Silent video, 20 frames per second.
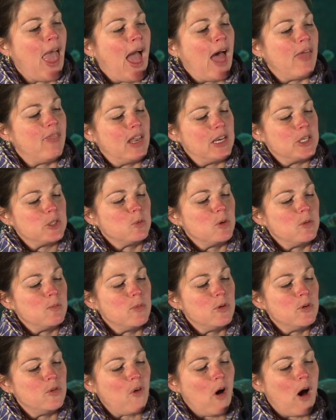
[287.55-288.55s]
And then as we
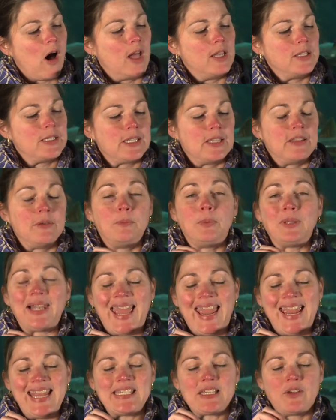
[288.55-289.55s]
move on to the
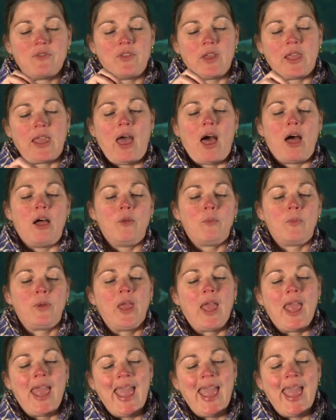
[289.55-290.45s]
blade of the kelp,